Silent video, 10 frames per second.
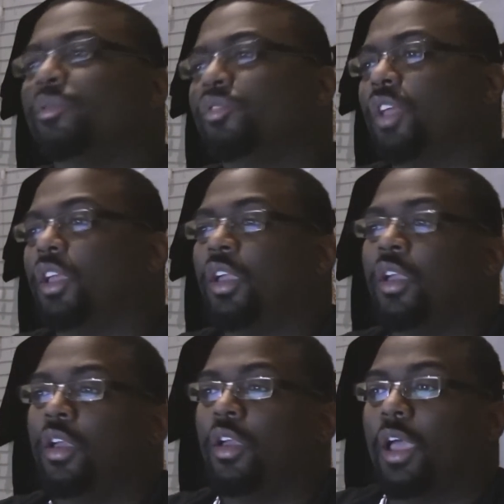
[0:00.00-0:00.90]
He was like,
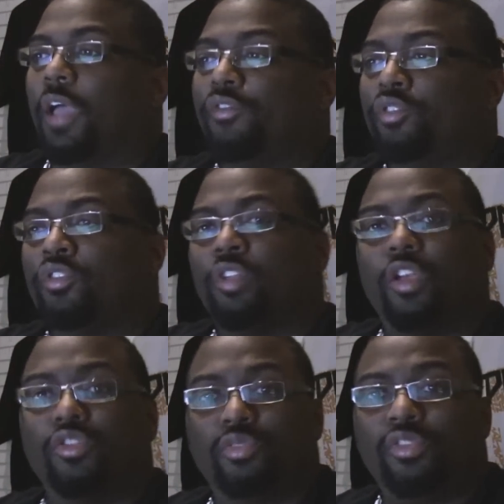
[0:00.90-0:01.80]
after his
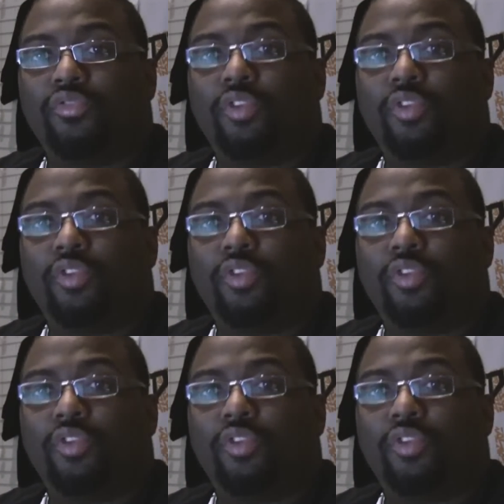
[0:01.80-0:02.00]
loss to Rich